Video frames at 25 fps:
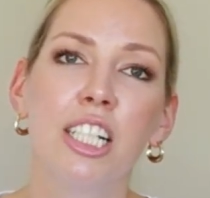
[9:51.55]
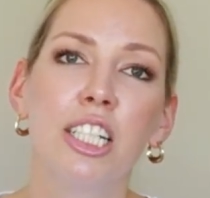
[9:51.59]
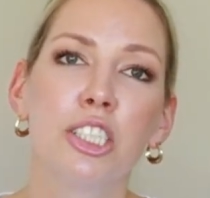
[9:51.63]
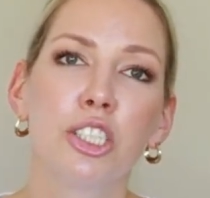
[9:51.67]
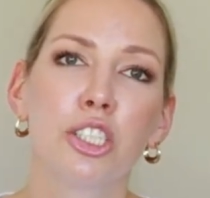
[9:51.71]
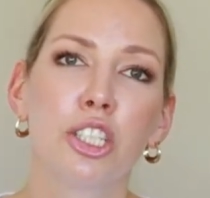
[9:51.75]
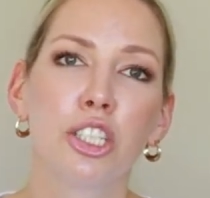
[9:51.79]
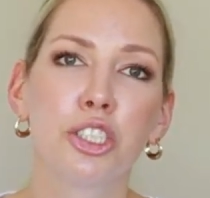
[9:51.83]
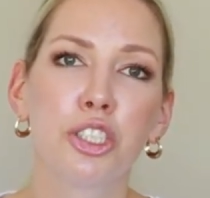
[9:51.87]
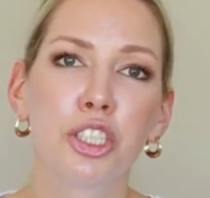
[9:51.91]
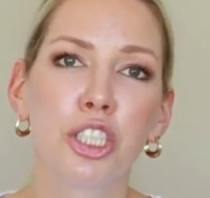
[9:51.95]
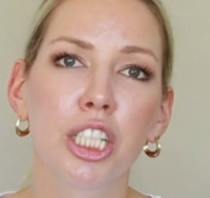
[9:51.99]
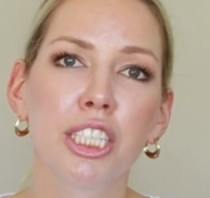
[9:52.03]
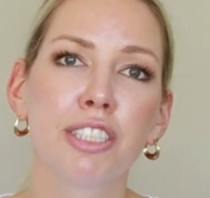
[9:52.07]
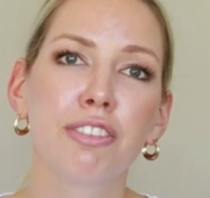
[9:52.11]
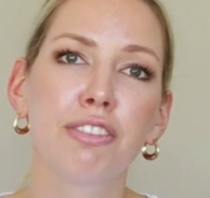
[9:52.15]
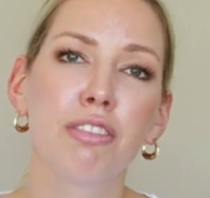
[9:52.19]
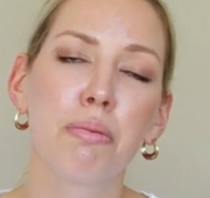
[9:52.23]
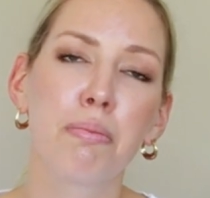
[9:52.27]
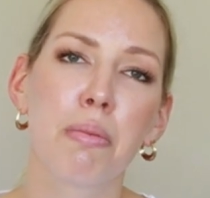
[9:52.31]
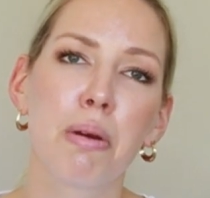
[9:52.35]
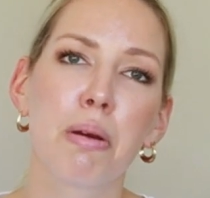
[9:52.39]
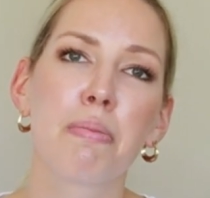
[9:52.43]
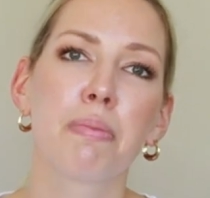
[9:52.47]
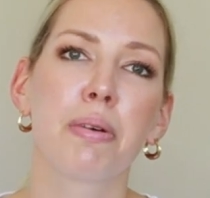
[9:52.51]
So just
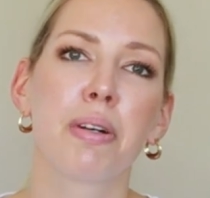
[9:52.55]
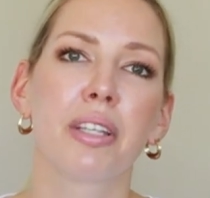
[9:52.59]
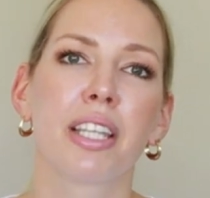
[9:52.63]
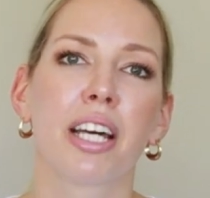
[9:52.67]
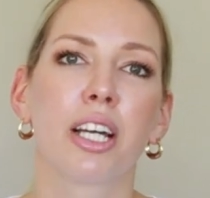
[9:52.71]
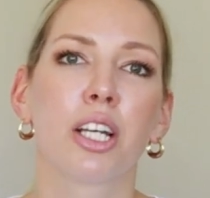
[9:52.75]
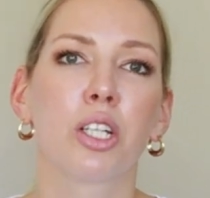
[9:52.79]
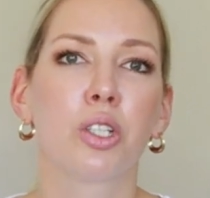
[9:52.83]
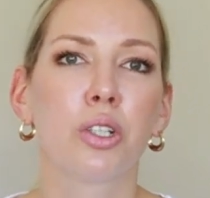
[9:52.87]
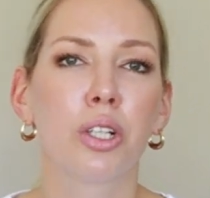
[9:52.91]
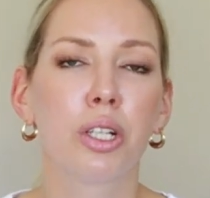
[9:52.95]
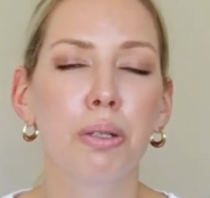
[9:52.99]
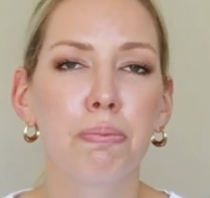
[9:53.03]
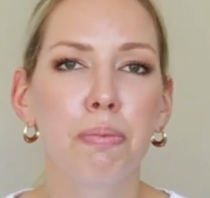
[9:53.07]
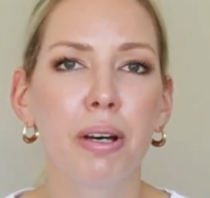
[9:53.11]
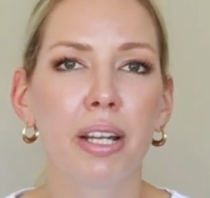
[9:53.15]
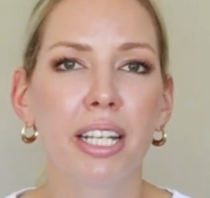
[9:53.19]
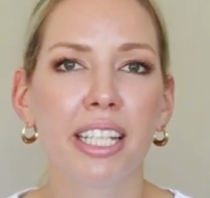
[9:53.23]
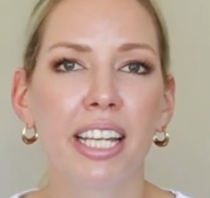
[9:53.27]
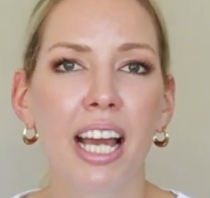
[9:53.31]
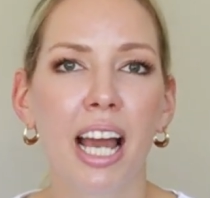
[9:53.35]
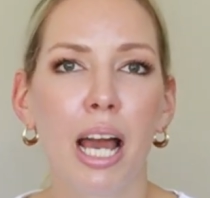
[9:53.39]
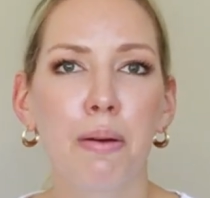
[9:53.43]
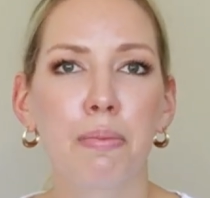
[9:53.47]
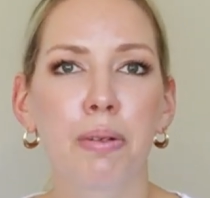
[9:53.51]
remember that good
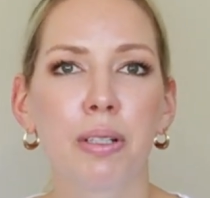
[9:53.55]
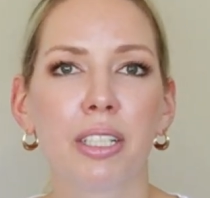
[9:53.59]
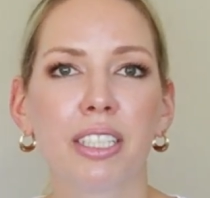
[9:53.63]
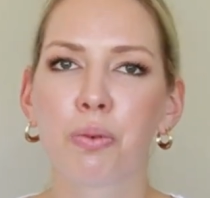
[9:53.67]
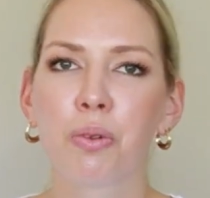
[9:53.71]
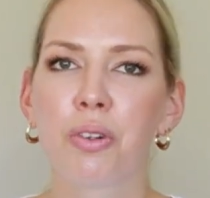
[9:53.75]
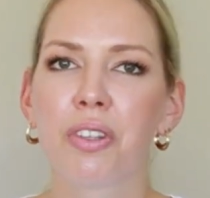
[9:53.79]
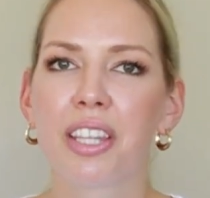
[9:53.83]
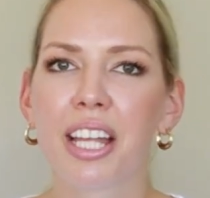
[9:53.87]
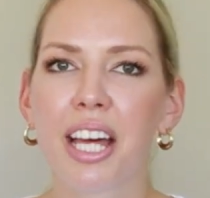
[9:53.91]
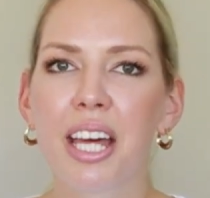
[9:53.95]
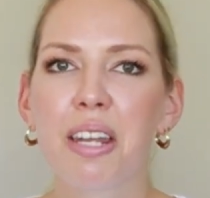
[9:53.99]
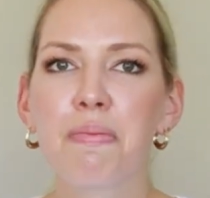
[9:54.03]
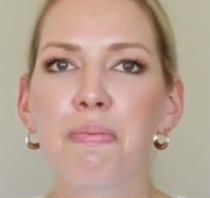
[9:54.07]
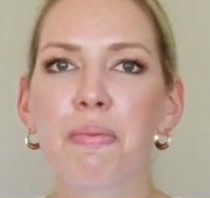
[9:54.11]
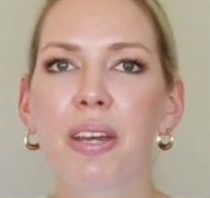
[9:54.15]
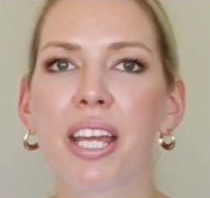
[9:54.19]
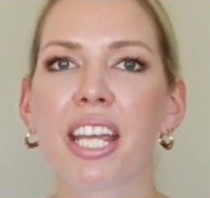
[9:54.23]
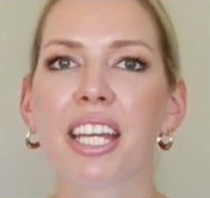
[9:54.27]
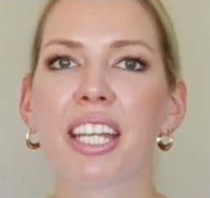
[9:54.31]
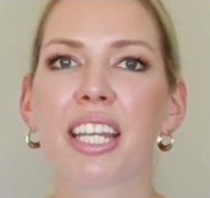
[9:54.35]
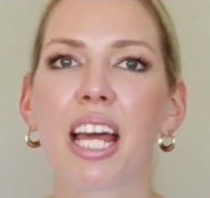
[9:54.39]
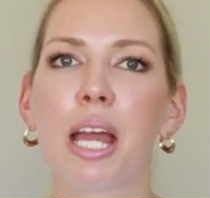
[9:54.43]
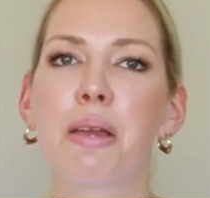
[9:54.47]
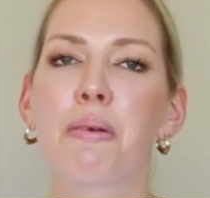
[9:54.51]
money habits will then
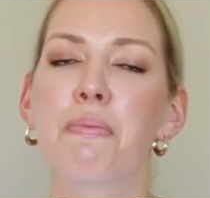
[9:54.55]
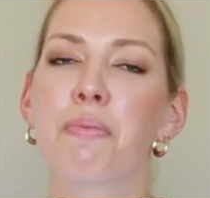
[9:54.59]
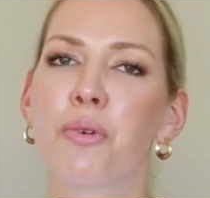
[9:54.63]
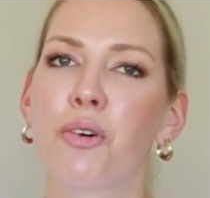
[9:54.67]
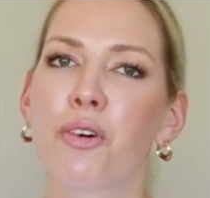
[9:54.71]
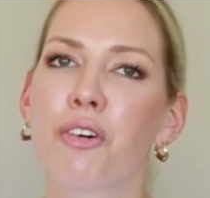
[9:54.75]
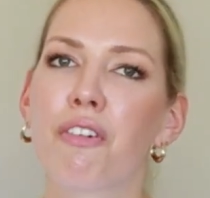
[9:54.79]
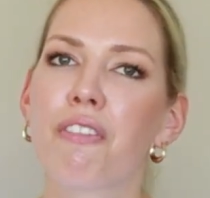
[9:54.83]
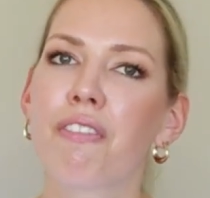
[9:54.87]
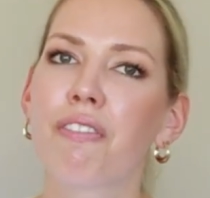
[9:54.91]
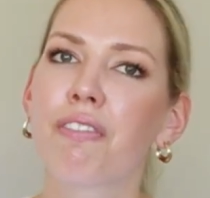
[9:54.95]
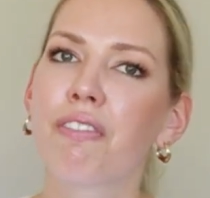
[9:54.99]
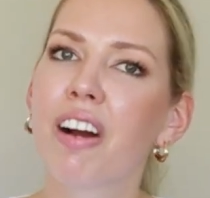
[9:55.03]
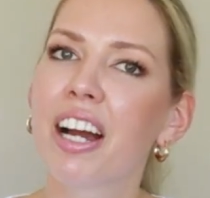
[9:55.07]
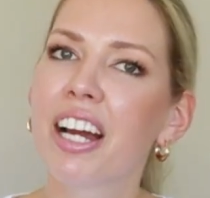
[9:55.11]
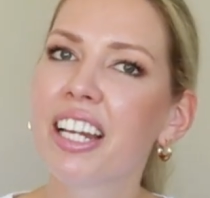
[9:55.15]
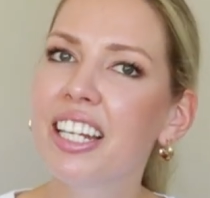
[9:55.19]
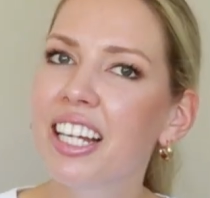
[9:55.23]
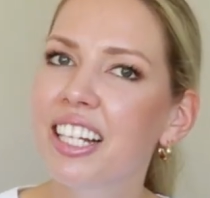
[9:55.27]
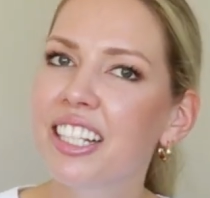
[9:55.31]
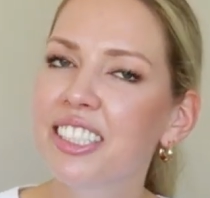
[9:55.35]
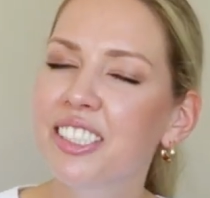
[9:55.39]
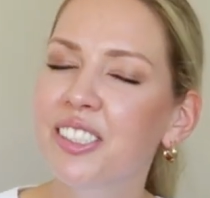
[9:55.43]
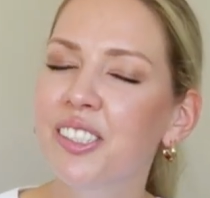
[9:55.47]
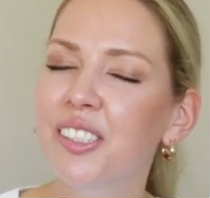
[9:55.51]
mean a more
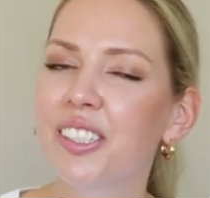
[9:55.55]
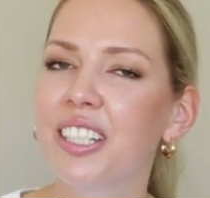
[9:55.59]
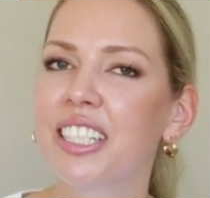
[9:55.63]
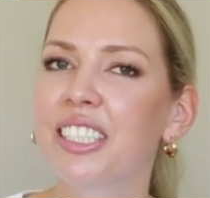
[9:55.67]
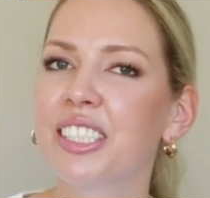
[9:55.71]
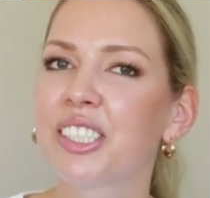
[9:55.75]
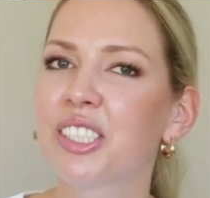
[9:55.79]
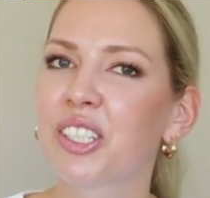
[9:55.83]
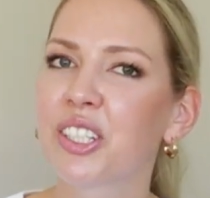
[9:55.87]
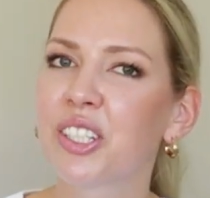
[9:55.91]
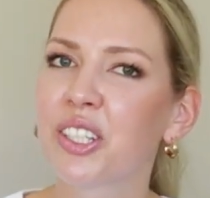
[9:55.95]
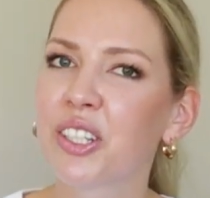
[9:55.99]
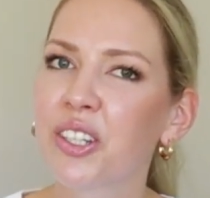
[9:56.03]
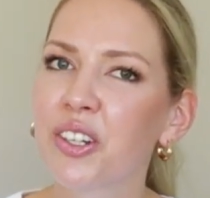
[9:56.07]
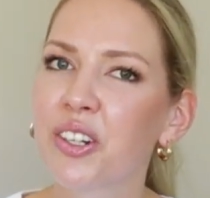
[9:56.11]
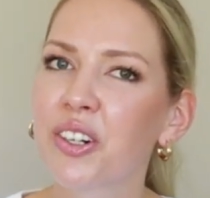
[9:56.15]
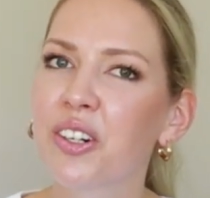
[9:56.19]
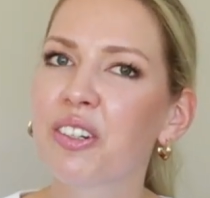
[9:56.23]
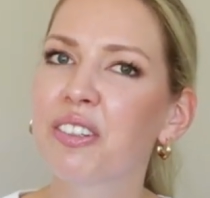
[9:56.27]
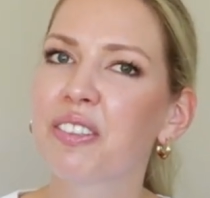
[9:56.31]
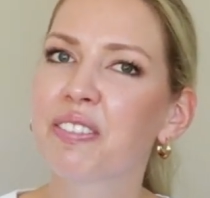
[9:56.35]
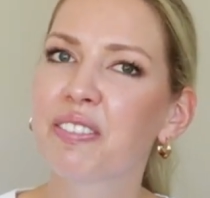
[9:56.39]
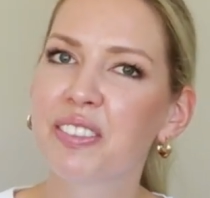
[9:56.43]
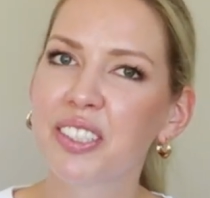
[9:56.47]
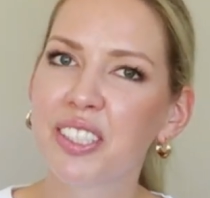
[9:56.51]
financially
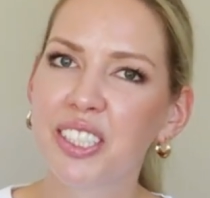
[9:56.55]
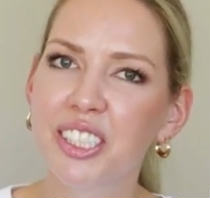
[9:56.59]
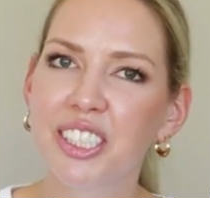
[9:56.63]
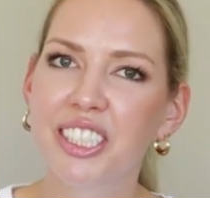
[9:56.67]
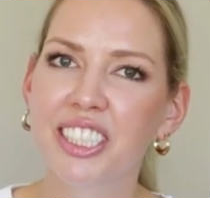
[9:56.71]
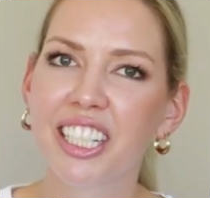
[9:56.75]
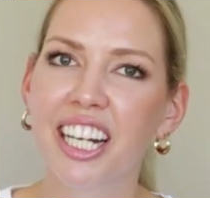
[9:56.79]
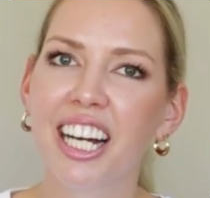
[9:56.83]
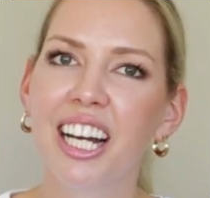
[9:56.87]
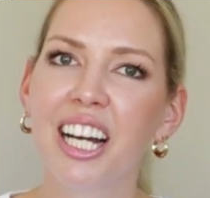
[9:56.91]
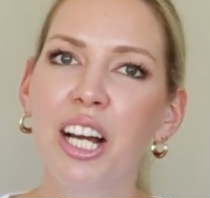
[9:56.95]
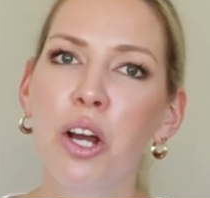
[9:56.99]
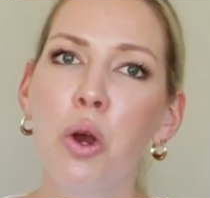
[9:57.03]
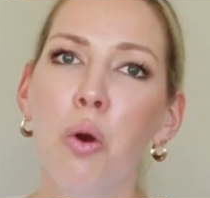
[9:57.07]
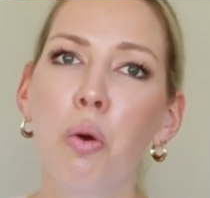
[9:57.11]
secure future,